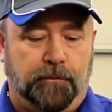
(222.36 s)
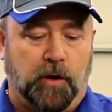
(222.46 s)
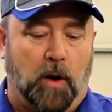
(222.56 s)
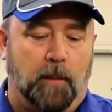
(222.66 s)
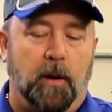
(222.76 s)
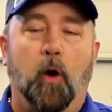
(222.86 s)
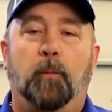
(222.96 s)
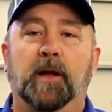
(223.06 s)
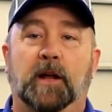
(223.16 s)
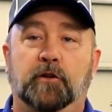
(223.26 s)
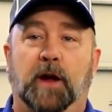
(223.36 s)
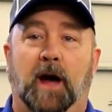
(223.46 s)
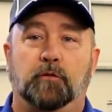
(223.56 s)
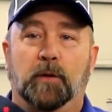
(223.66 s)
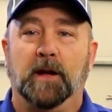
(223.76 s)
So I'm hoping that you
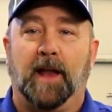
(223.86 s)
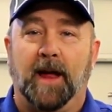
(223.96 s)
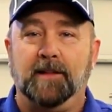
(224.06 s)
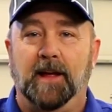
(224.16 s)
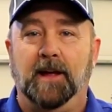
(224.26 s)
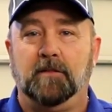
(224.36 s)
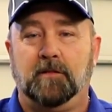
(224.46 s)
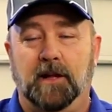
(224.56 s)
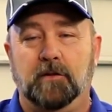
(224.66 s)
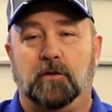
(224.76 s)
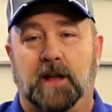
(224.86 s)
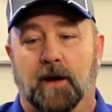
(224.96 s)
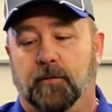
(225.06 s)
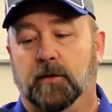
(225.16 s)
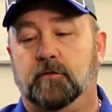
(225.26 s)
guys really like these. These are
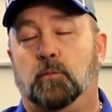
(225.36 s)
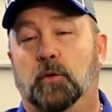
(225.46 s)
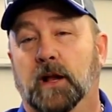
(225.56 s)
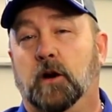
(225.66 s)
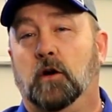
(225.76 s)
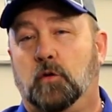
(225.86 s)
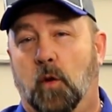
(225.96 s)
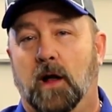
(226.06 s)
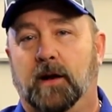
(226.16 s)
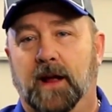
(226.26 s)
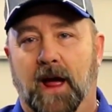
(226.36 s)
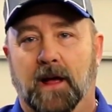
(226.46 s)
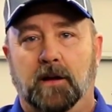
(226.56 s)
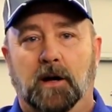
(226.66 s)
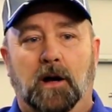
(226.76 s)
definitely some really good quality
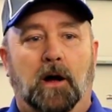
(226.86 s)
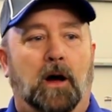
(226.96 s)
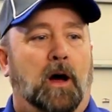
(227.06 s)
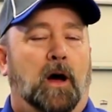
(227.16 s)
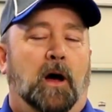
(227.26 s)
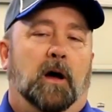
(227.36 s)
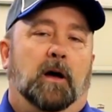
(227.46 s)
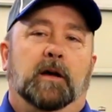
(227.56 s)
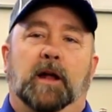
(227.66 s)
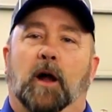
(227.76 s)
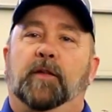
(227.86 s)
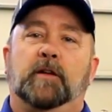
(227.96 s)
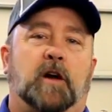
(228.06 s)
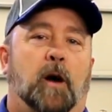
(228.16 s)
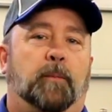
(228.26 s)
hat. You know,
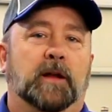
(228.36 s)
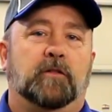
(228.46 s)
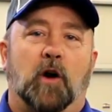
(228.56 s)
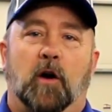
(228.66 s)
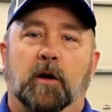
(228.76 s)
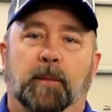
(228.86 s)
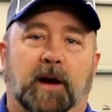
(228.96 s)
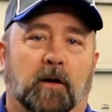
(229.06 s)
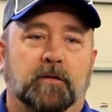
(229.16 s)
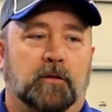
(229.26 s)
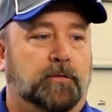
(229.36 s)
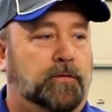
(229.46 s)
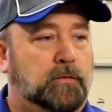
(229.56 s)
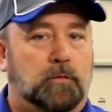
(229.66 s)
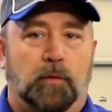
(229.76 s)
this company started because
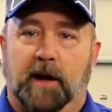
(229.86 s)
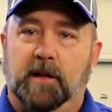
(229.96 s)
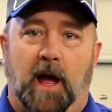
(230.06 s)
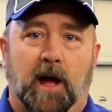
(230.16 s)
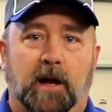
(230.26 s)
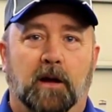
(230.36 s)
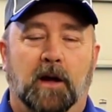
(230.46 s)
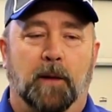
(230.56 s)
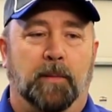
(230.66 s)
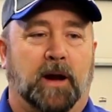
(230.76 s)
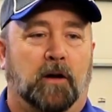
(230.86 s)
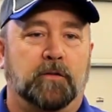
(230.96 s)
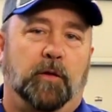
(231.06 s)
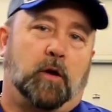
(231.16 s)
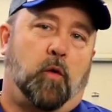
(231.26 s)
of RecTech and
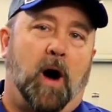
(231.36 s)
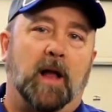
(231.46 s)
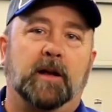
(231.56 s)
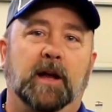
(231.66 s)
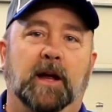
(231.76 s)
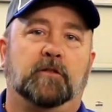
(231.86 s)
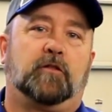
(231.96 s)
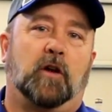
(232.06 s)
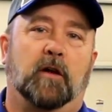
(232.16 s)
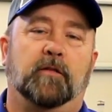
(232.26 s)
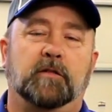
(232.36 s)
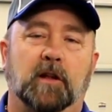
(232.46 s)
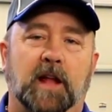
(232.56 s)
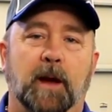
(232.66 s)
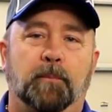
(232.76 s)
because of the quality and service
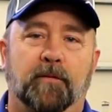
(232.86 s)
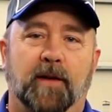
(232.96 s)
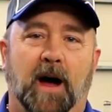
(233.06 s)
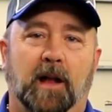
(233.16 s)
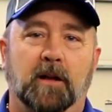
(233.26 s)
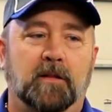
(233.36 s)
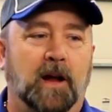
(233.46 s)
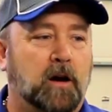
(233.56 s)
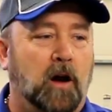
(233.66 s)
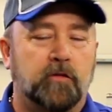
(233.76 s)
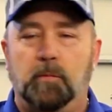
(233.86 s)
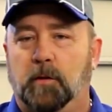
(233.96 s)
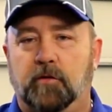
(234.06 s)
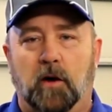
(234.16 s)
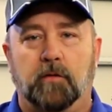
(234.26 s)
that they provided. Their
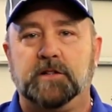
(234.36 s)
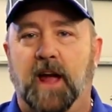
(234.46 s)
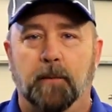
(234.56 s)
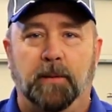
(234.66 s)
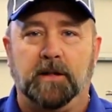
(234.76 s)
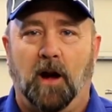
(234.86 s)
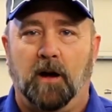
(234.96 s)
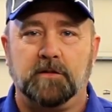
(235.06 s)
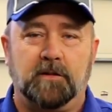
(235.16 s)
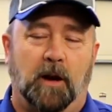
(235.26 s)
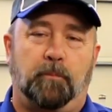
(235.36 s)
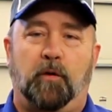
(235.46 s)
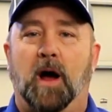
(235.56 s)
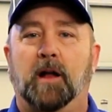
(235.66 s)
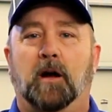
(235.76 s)
customer service can't be touched. Their
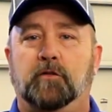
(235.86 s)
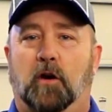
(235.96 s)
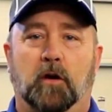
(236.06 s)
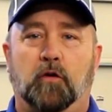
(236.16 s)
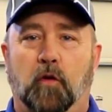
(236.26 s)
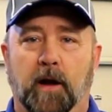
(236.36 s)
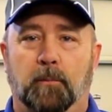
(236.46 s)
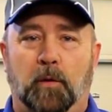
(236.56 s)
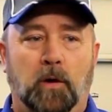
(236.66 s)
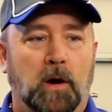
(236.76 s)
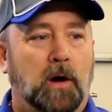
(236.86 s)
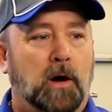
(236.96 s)
products are incredible.